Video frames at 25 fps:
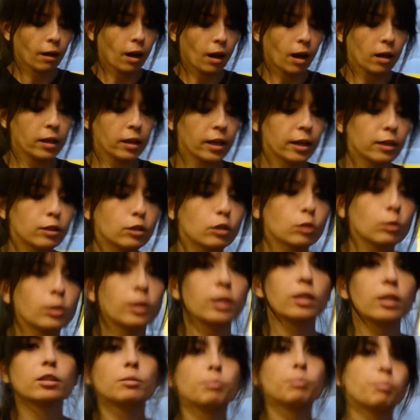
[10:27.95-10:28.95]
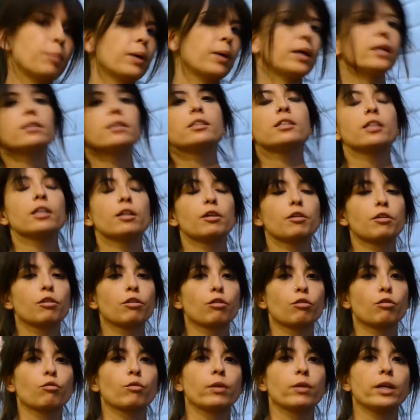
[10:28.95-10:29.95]
I like doing this
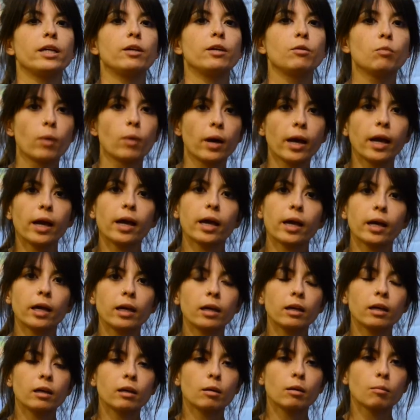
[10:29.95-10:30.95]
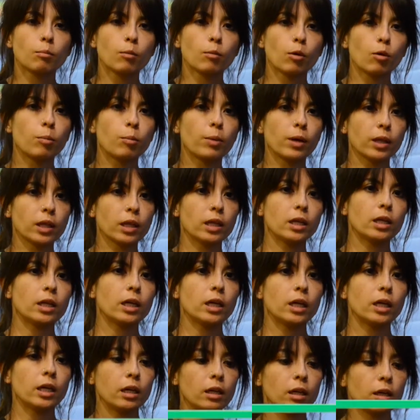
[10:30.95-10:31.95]
basic 3-way
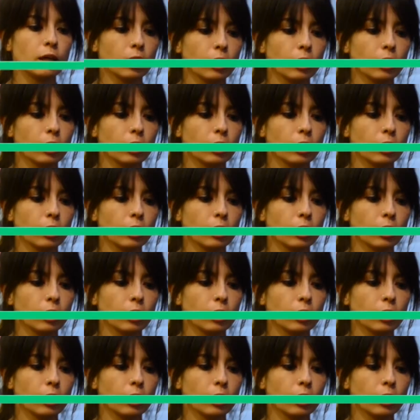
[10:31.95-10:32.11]
mobility